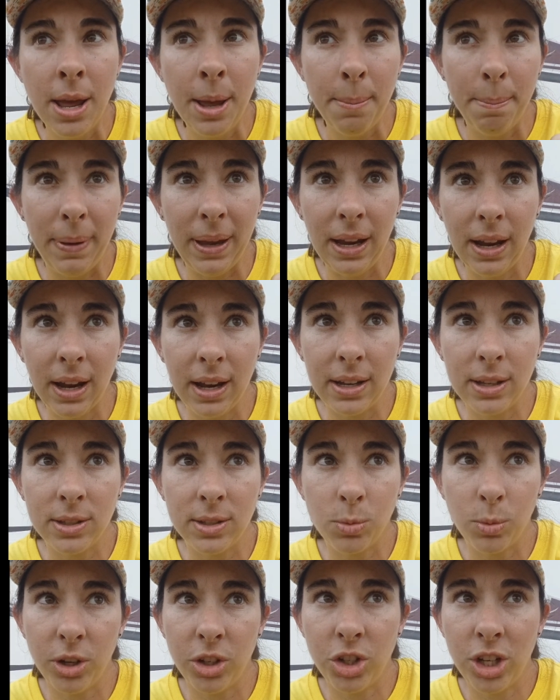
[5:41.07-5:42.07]

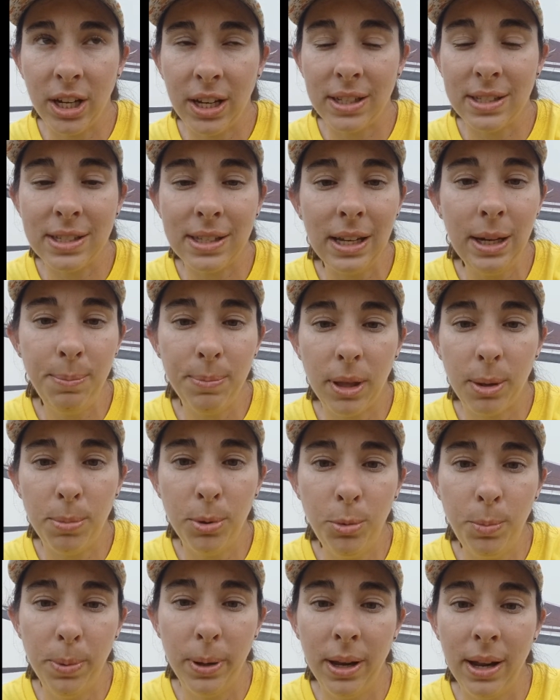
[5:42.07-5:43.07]
because when chickens sleep, they
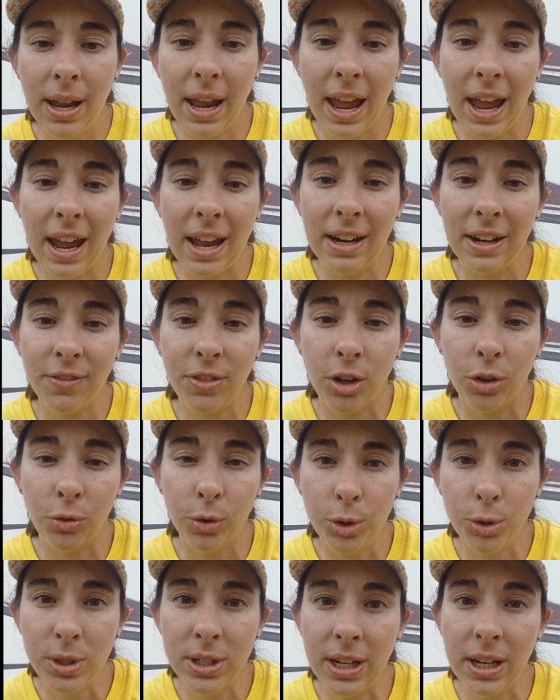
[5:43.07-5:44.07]
poop. And if they're
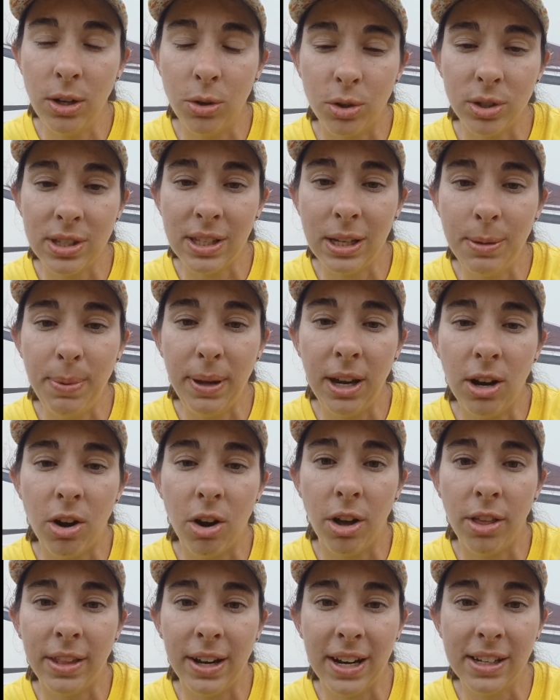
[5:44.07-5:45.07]
roosting or sleeping
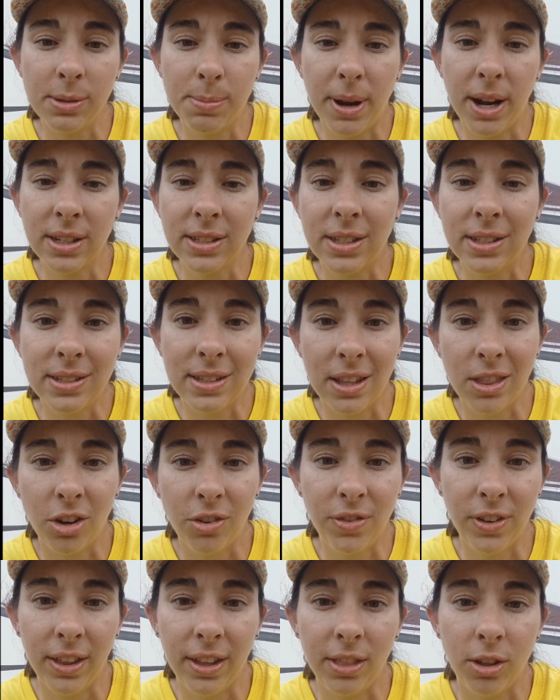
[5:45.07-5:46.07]
on the nest boxes, then they're
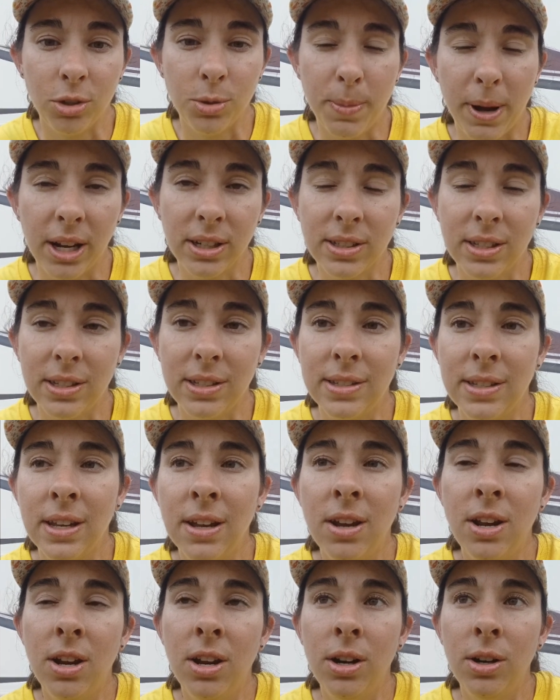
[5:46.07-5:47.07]
filling those boxes
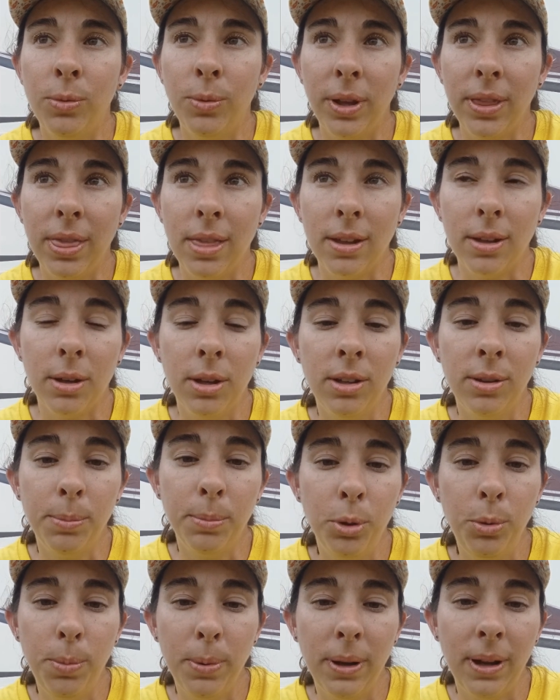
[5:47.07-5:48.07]
with the
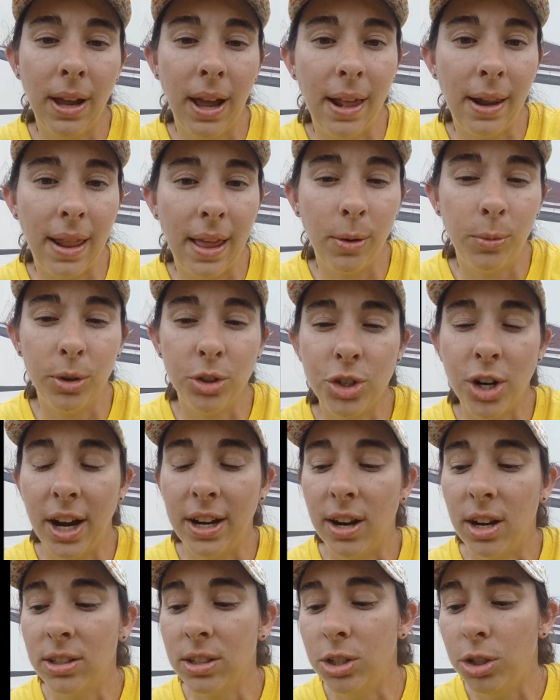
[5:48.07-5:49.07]
poop and that we're trying
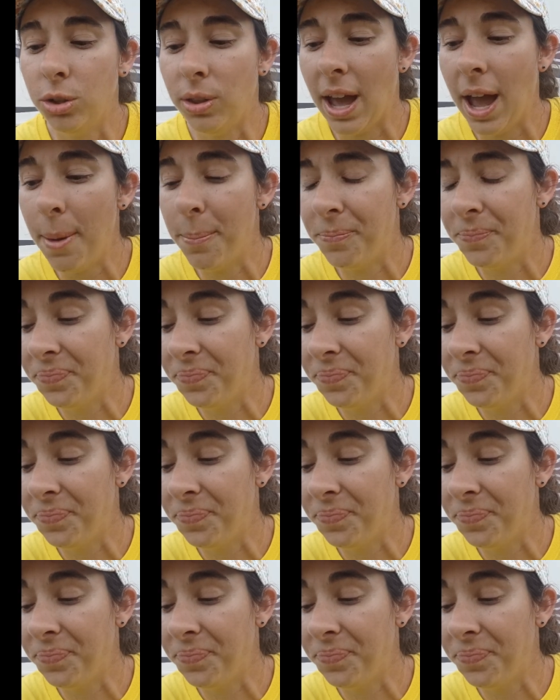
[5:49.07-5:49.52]
not to do that.